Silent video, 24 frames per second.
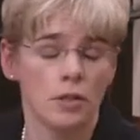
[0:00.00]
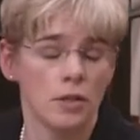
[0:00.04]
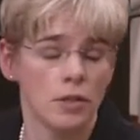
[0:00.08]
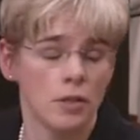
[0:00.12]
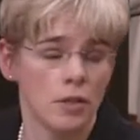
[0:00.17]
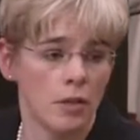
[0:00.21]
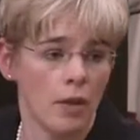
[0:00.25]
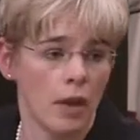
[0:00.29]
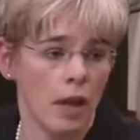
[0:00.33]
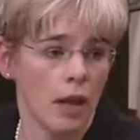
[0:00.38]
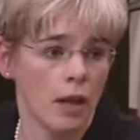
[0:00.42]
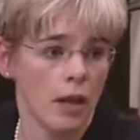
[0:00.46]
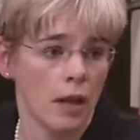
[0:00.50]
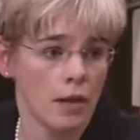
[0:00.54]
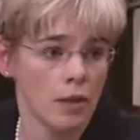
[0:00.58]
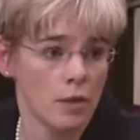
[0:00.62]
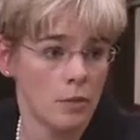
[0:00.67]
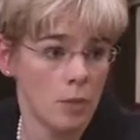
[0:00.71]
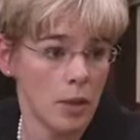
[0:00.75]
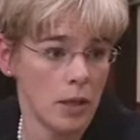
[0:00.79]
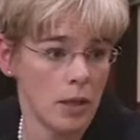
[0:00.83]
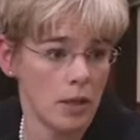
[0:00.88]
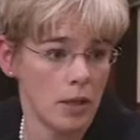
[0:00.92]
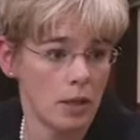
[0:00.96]
So that
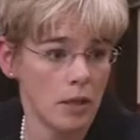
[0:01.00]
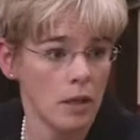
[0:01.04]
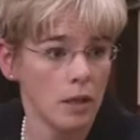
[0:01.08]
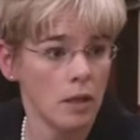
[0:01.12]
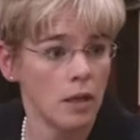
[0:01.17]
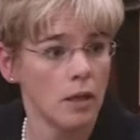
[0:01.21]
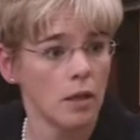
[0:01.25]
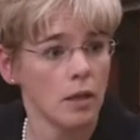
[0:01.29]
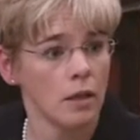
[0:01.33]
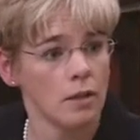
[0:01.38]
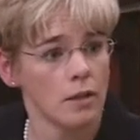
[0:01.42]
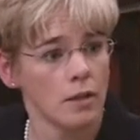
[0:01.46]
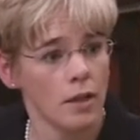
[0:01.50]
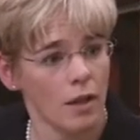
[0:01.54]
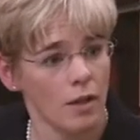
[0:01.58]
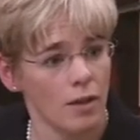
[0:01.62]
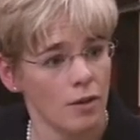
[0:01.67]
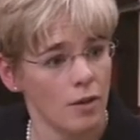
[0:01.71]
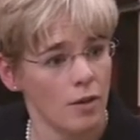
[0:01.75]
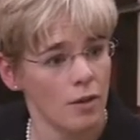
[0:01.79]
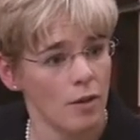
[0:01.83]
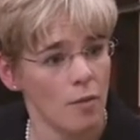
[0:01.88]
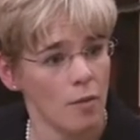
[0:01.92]
has been done.